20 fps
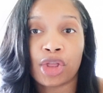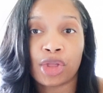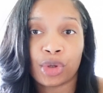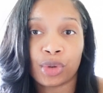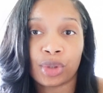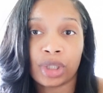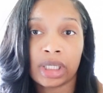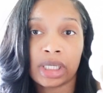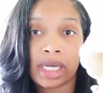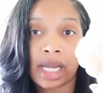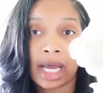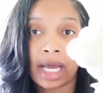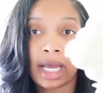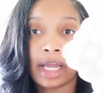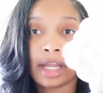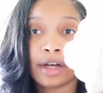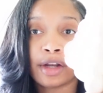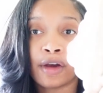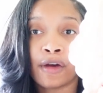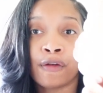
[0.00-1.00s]

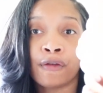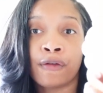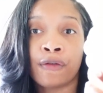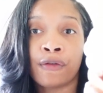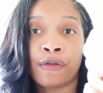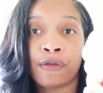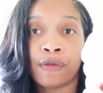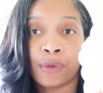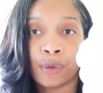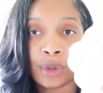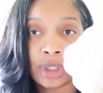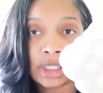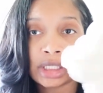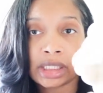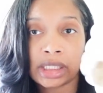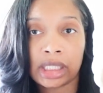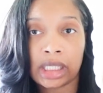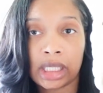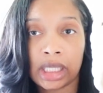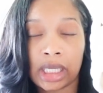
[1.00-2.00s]

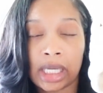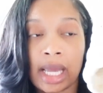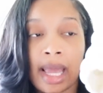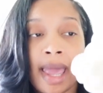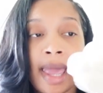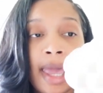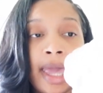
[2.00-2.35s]
3940